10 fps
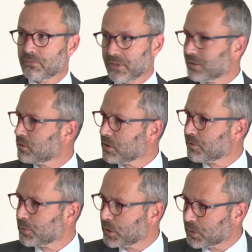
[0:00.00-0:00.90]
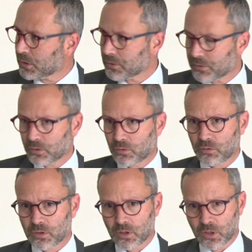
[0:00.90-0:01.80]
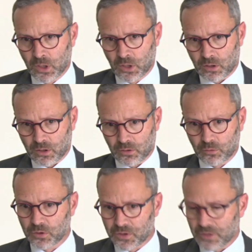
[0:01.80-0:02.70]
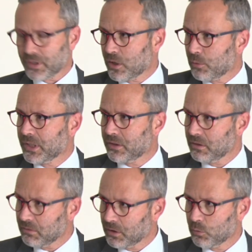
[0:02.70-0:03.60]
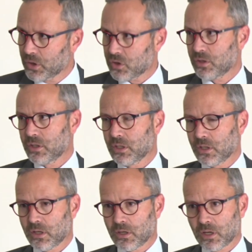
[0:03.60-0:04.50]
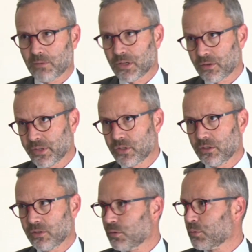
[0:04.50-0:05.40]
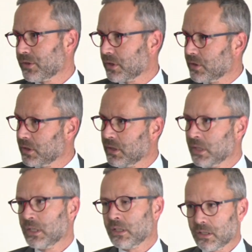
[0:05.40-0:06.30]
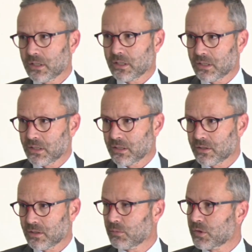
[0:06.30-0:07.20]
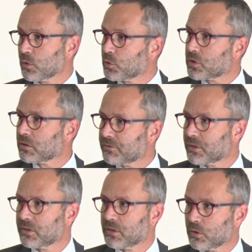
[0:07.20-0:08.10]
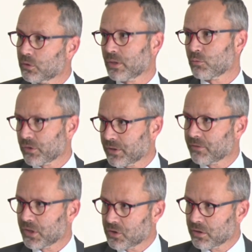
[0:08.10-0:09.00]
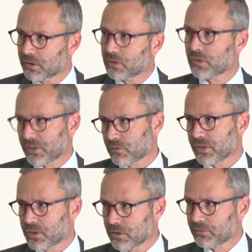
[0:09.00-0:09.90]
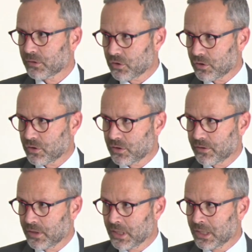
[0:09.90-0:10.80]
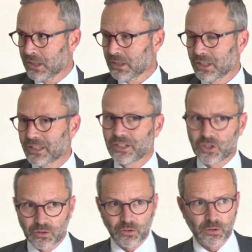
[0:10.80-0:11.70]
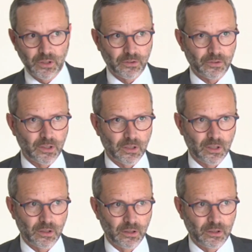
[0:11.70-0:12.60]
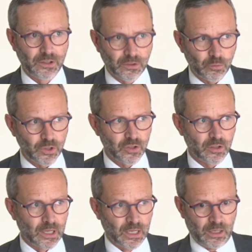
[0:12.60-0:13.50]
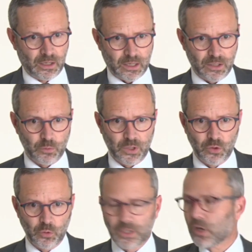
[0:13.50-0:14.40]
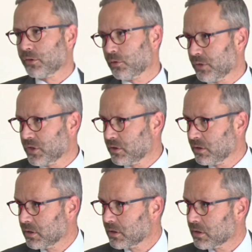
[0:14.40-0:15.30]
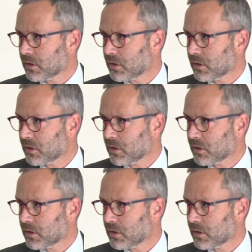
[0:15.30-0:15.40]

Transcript: federal government, but also to the steering committee in which the Amhara region is represented, some solution for the long-term preservation and restoration of the churches. In addition to this, and in this region, as we do in other regions,